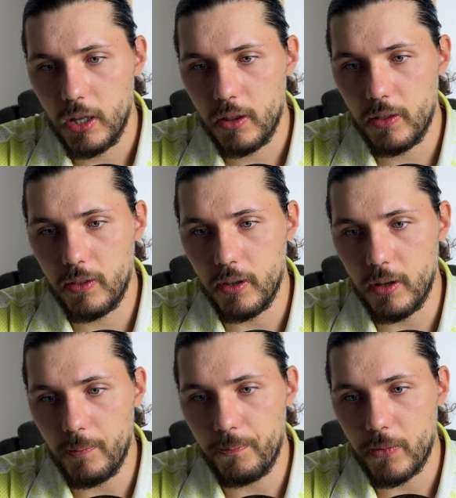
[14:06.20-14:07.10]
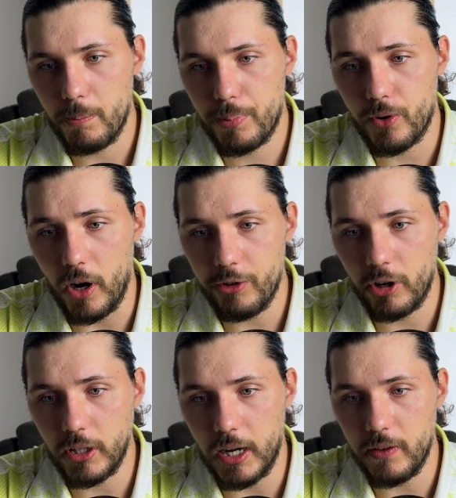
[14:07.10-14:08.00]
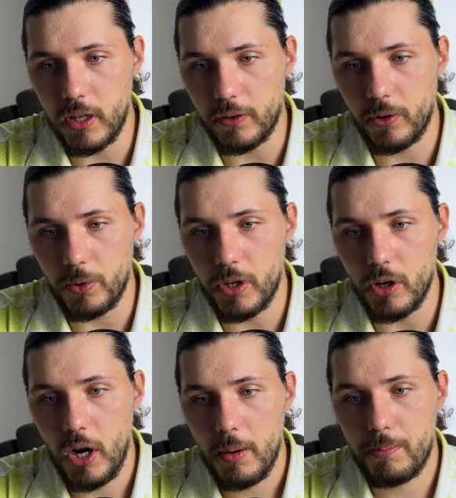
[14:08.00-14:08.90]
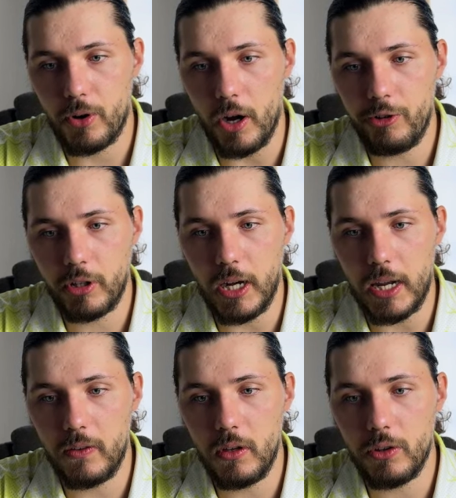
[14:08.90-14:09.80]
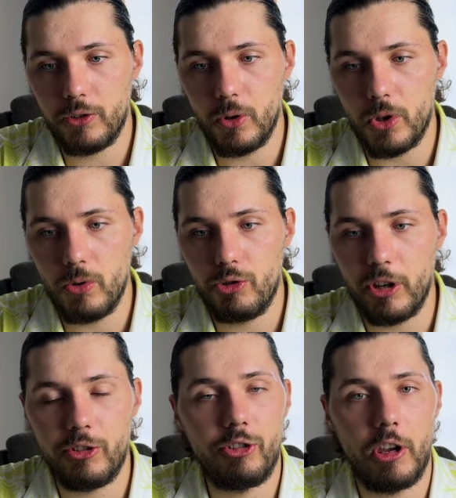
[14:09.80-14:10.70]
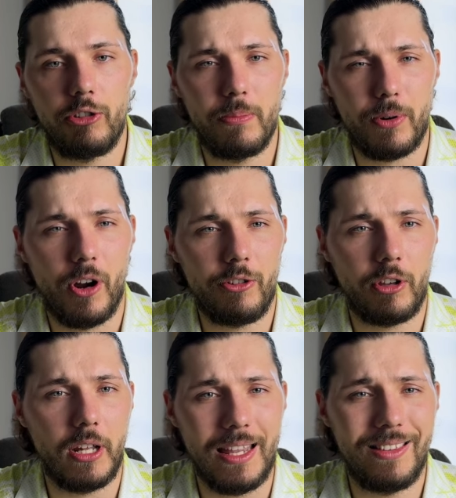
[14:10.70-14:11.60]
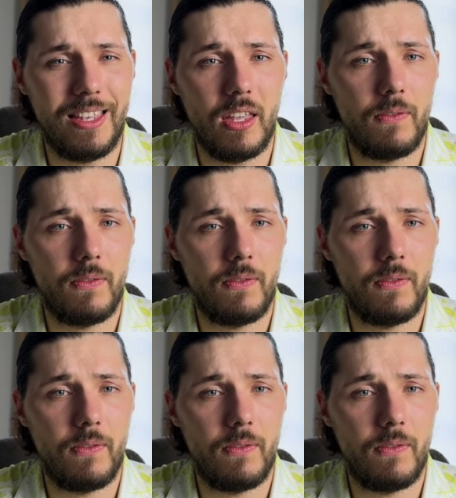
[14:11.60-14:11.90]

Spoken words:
the project ID. Yeah, so here, project ID. So you just change the project ID, if